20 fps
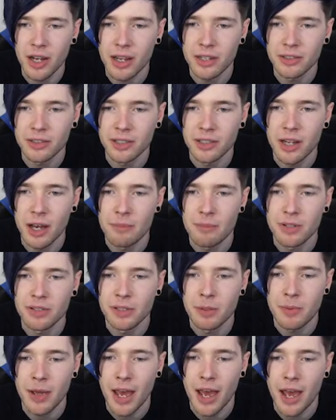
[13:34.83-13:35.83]
nicely done,
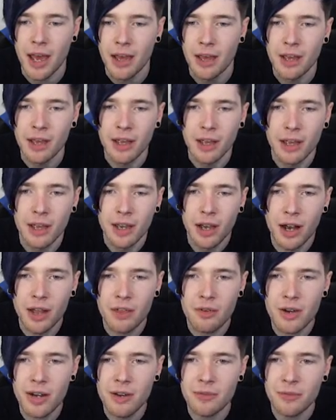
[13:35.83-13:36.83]
Mr. Bear. Are
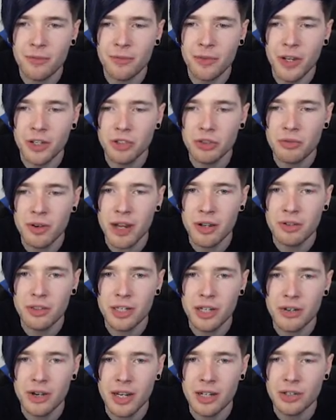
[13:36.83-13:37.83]
there any fish
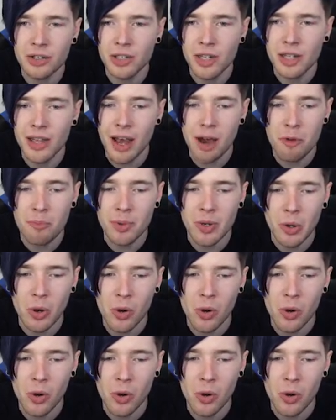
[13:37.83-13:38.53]
around here, actually? That would be